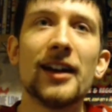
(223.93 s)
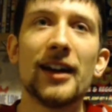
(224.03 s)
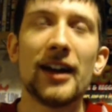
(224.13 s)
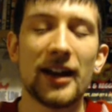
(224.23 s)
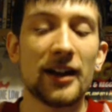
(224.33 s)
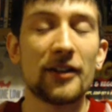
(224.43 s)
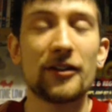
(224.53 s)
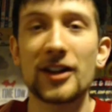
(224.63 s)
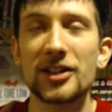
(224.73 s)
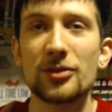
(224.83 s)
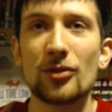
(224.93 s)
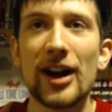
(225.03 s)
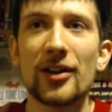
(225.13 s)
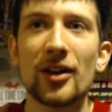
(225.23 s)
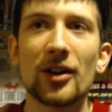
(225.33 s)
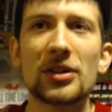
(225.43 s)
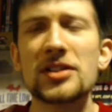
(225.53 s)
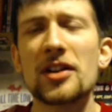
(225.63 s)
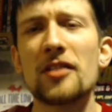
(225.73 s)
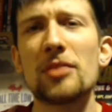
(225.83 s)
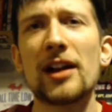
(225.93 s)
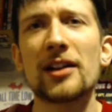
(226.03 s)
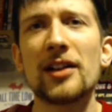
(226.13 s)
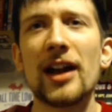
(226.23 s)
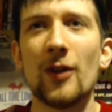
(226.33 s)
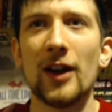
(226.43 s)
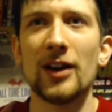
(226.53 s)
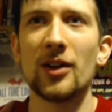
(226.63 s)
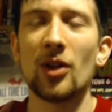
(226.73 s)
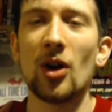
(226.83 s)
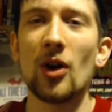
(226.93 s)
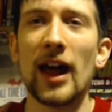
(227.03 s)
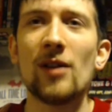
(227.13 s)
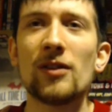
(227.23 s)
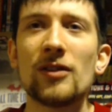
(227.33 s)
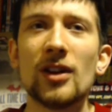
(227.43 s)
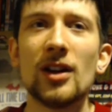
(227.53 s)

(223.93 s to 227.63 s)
and it flashes red on sort of black light when you're low on health.